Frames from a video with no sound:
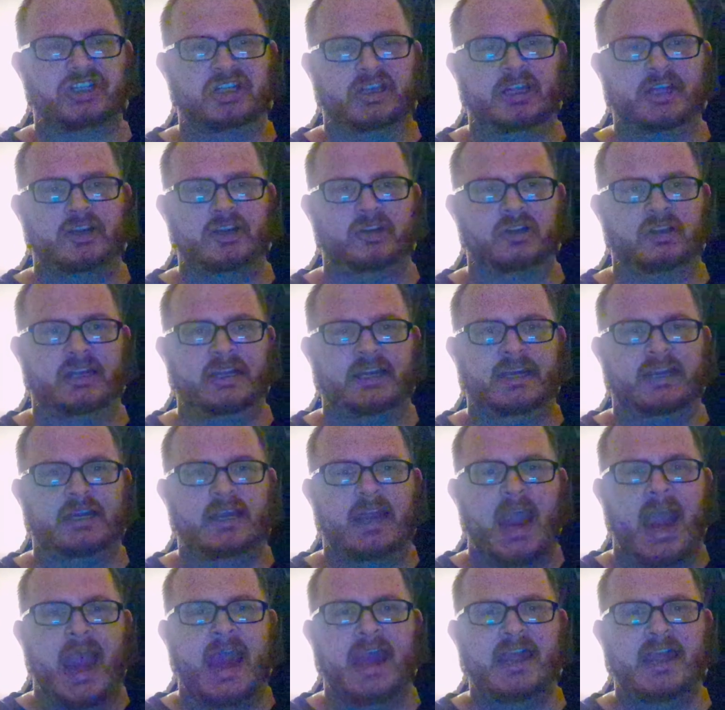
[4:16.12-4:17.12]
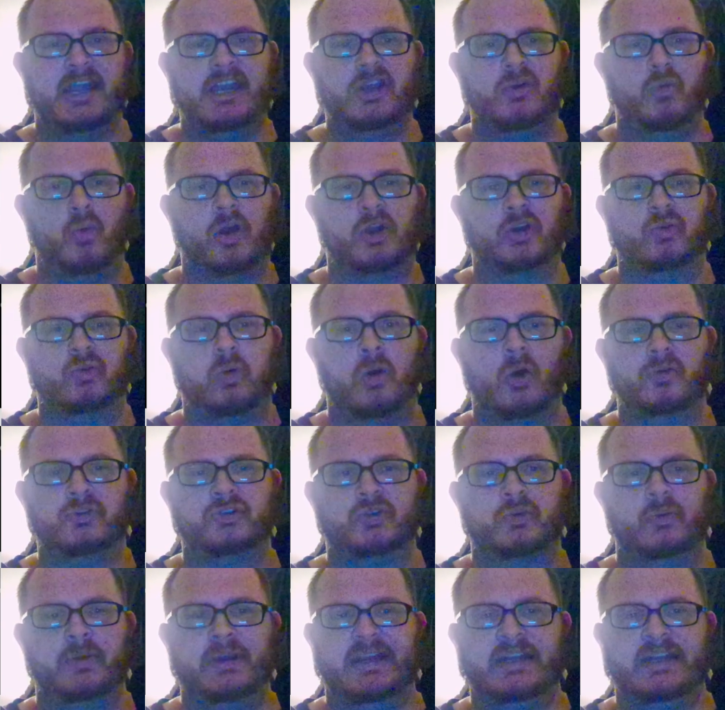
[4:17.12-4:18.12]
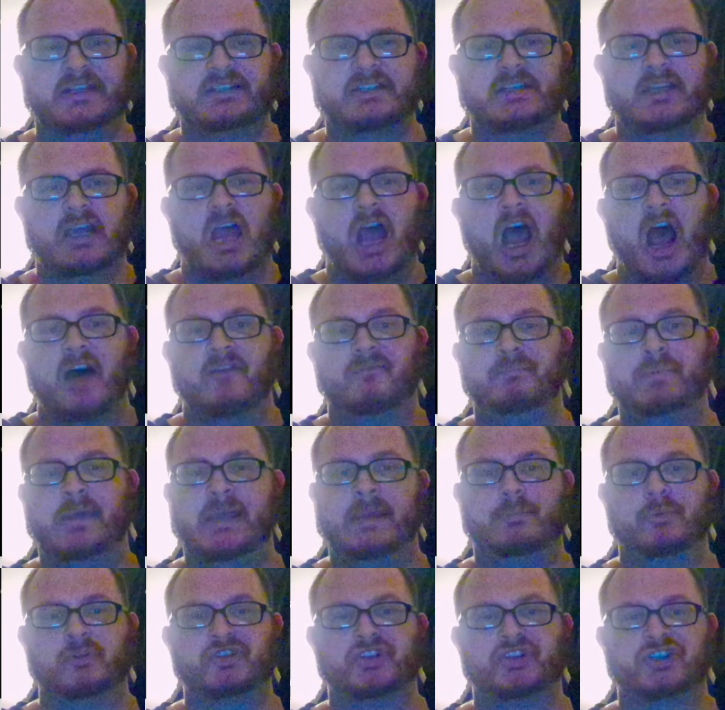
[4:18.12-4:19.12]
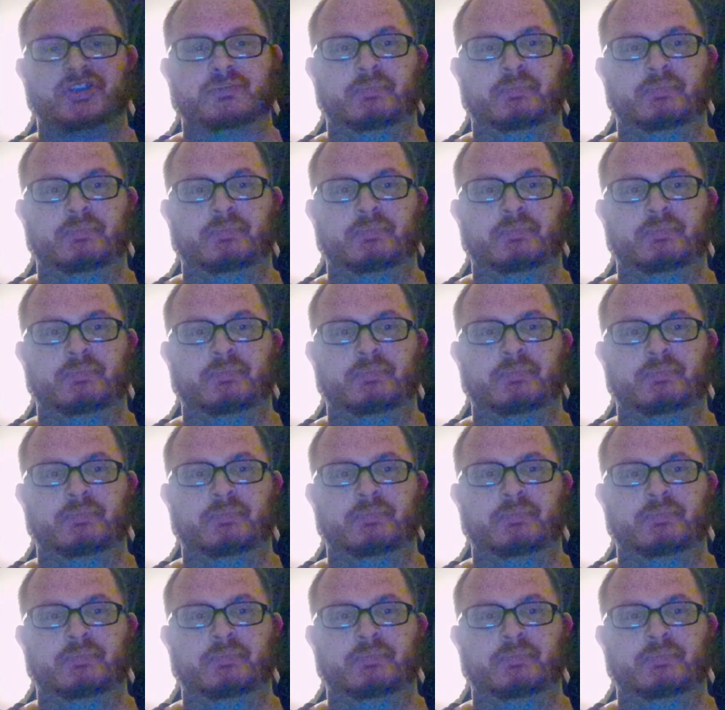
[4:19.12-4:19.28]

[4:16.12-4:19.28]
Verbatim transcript: literally 81 quote tweets of people just